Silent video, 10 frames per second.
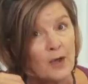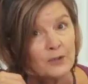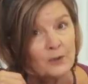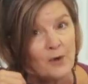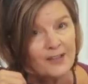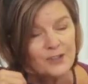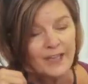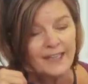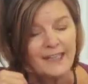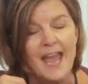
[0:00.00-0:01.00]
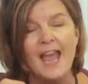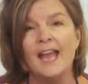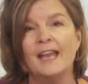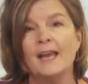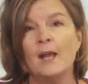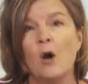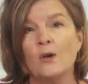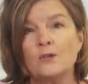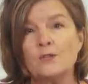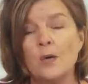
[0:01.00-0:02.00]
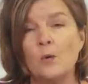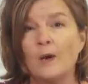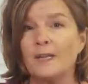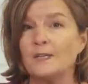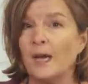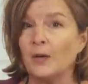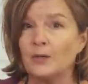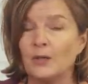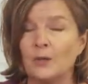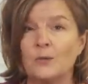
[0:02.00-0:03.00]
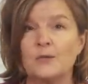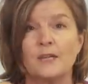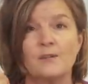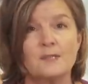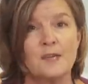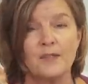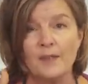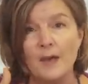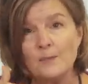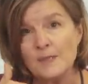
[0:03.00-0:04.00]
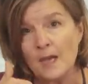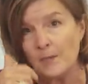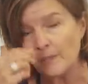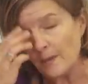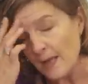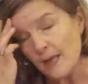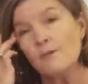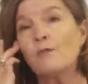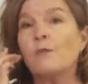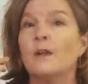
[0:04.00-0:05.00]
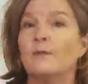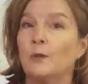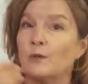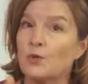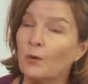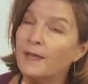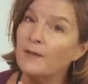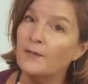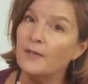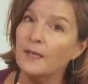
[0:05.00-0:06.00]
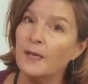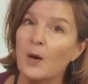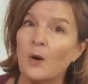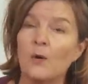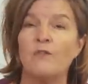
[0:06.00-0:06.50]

while you're watching. And I also want to tell you to give us a thumbs up if you enjoyed the video.